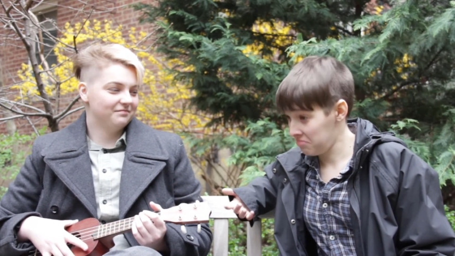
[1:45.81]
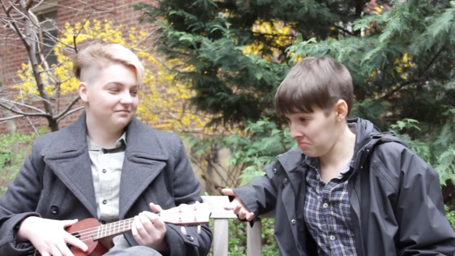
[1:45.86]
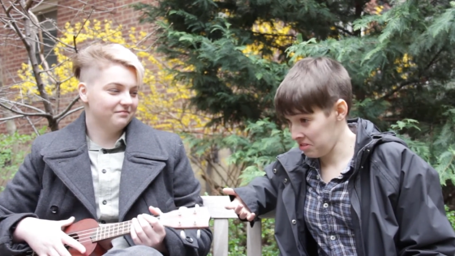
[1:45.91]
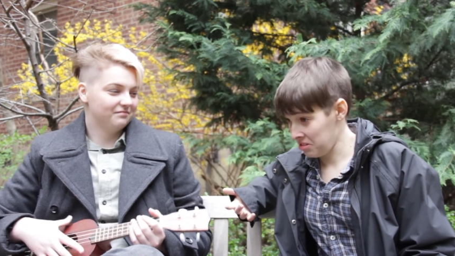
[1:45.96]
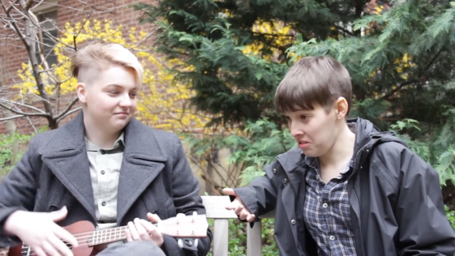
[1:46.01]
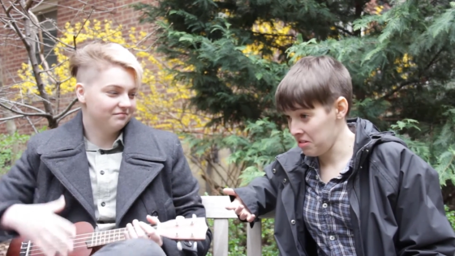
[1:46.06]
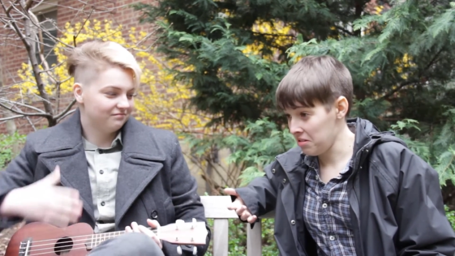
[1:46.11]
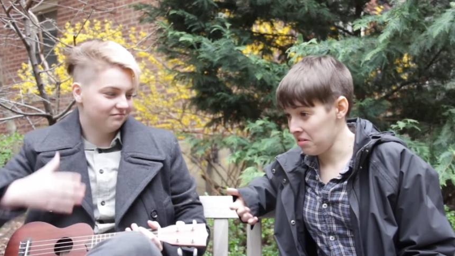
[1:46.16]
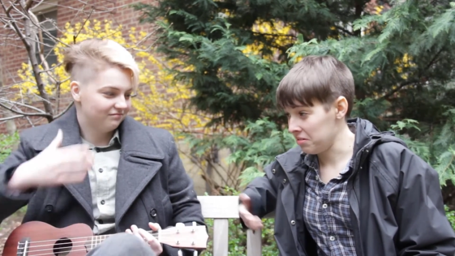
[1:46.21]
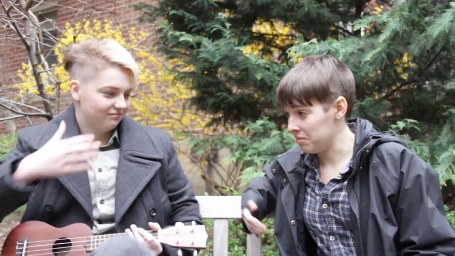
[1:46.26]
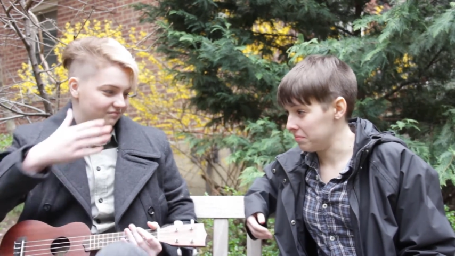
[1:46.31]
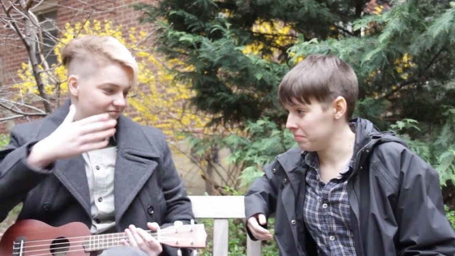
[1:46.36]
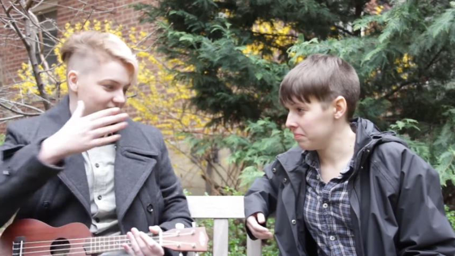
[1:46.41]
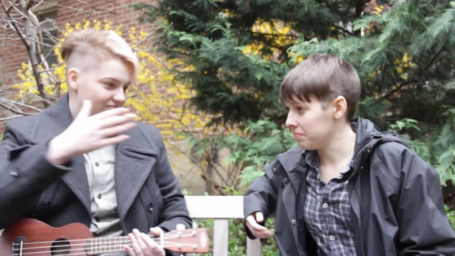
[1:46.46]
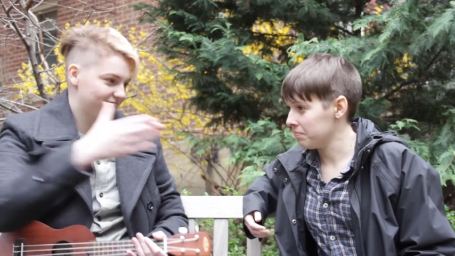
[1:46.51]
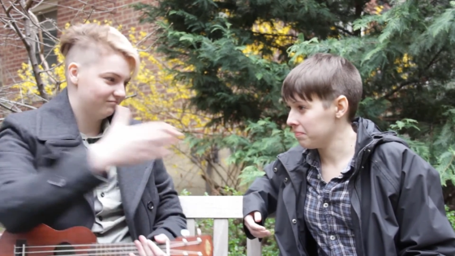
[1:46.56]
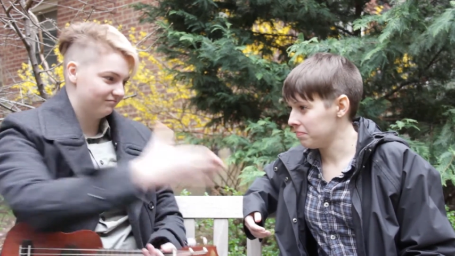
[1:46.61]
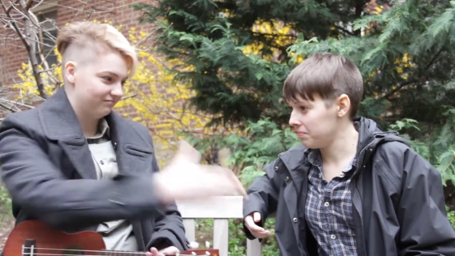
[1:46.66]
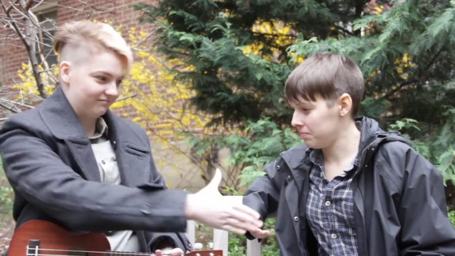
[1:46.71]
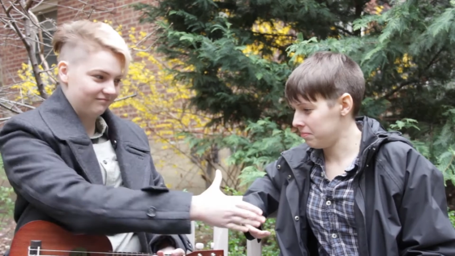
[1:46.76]

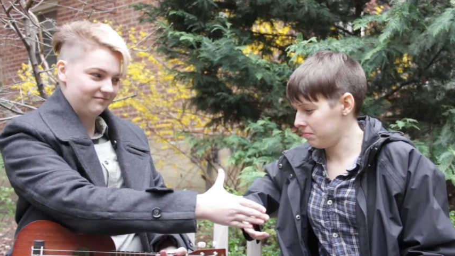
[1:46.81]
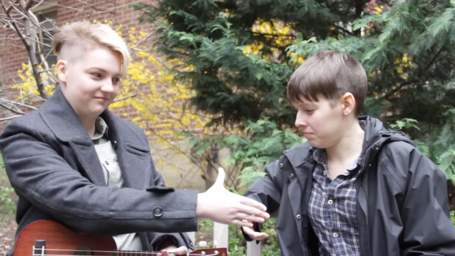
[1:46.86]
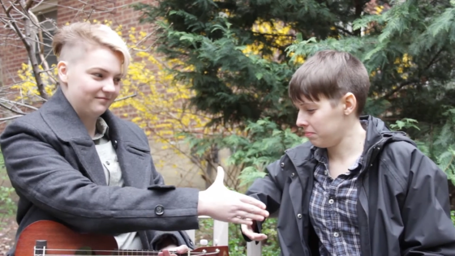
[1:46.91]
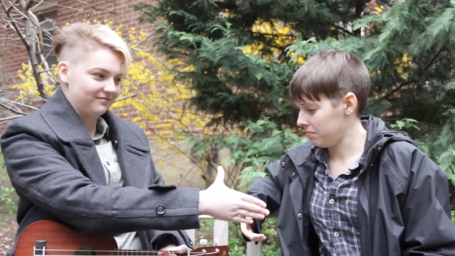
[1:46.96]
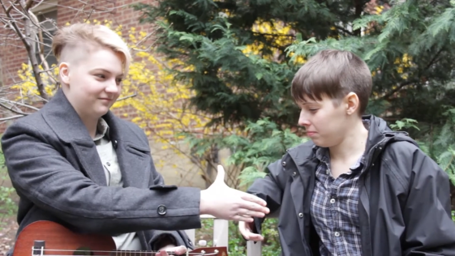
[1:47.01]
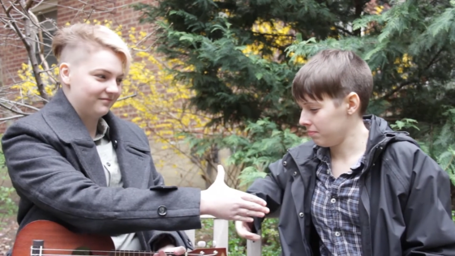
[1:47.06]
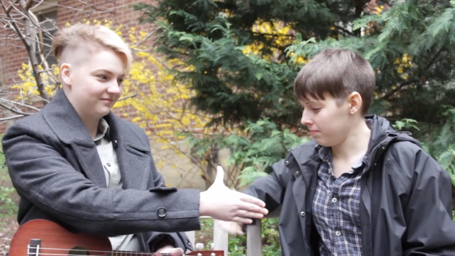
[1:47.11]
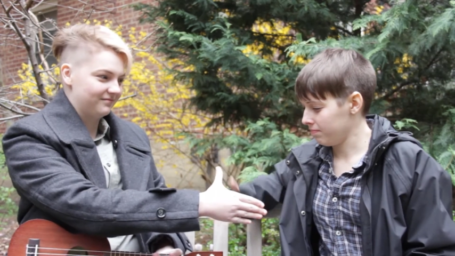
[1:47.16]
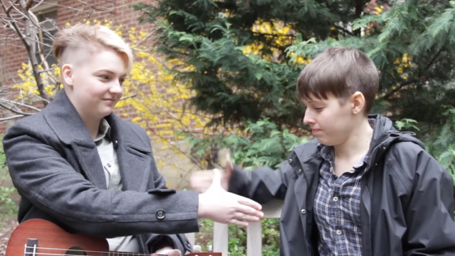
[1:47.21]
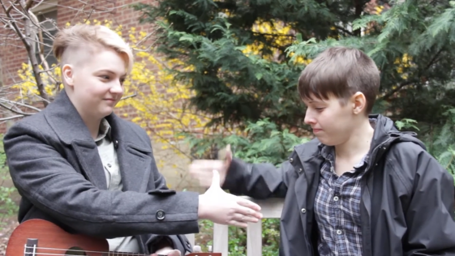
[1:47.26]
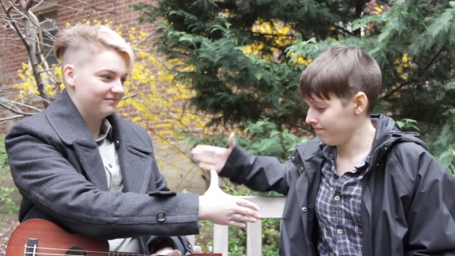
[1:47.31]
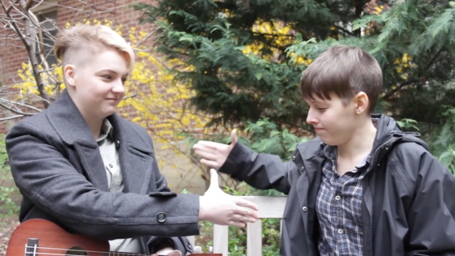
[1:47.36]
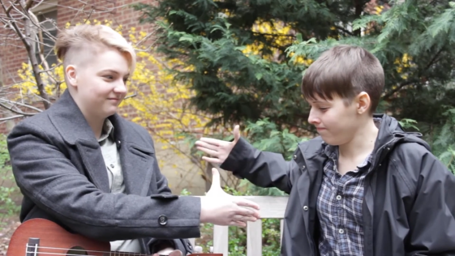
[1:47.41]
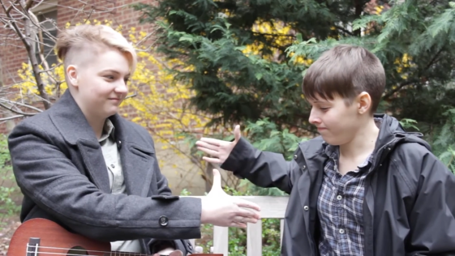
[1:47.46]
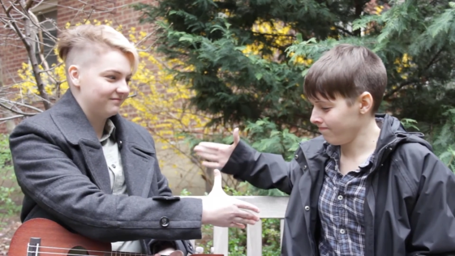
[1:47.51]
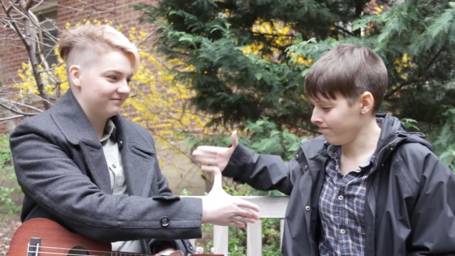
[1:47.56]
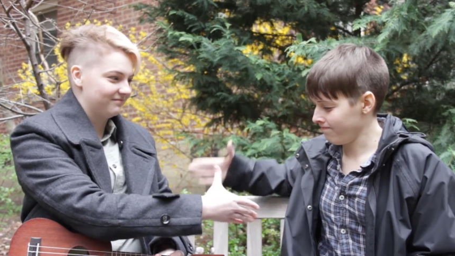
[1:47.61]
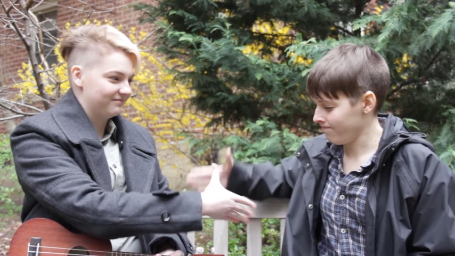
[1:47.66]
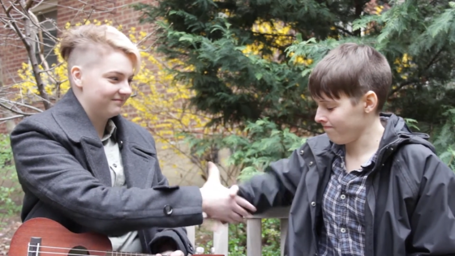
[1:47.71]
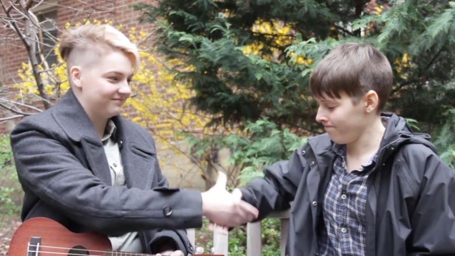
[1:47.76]

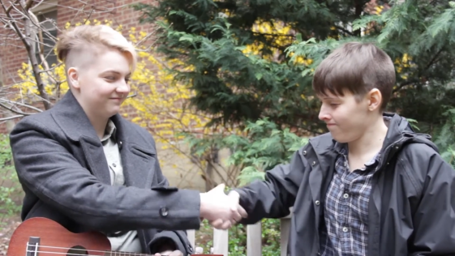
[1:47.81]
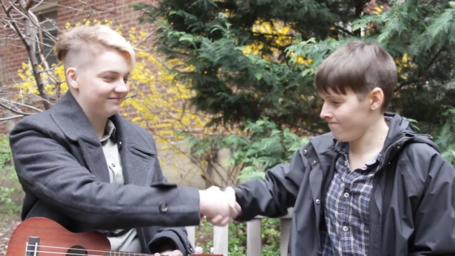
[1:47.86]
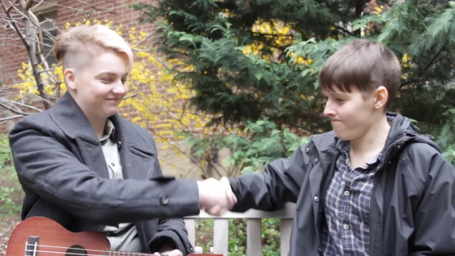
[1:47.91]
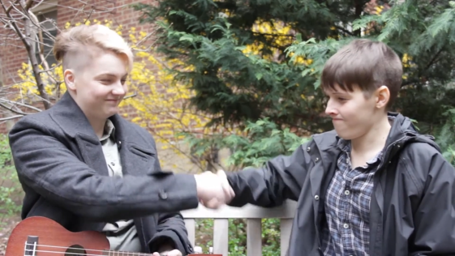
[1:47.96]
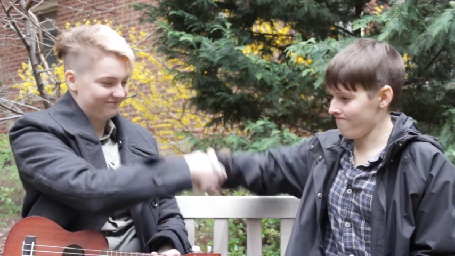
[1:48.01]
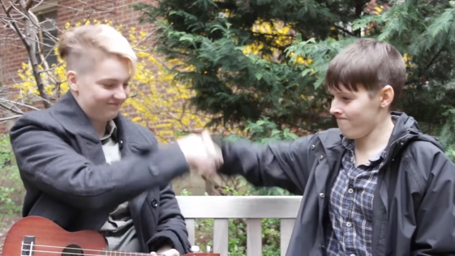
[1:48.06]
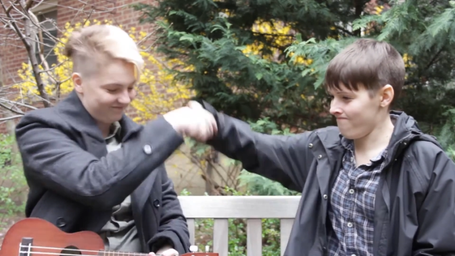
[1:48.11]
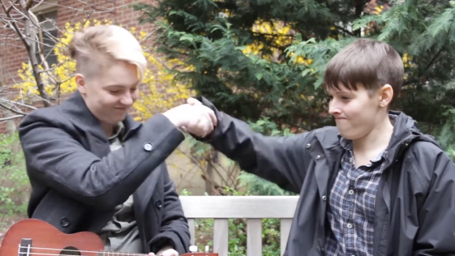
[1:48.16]
No one is speaking in this clip.